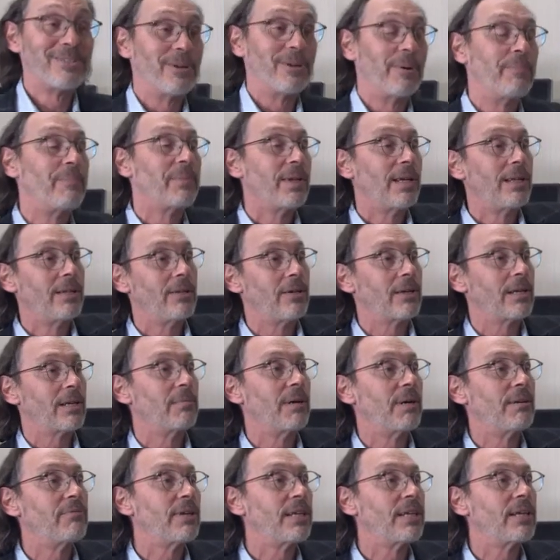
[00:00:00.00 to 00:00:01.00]
So look at
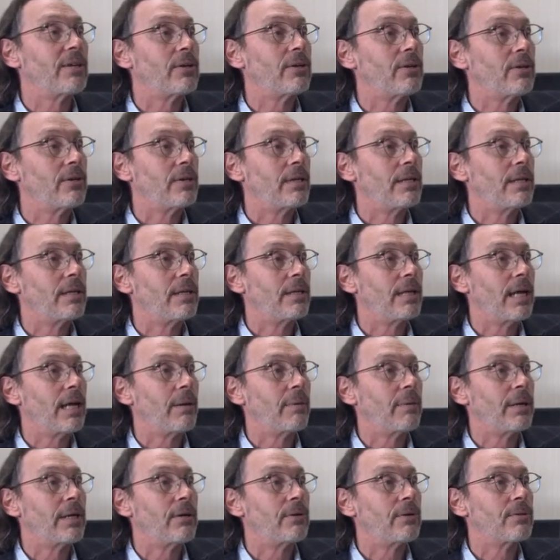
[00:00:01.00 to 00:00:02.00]
my finger, now
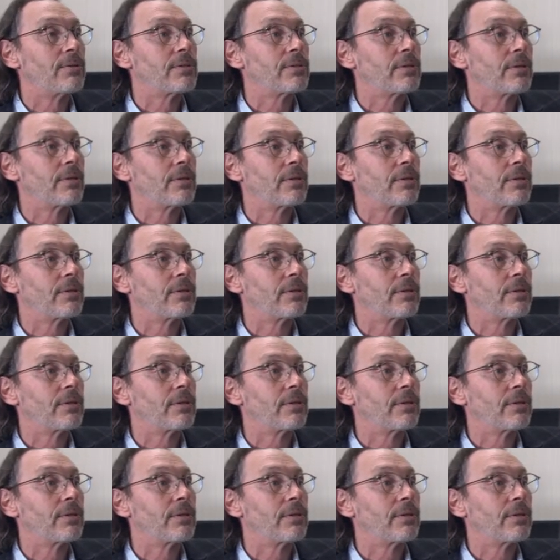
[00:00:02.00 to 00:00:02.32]
my nose.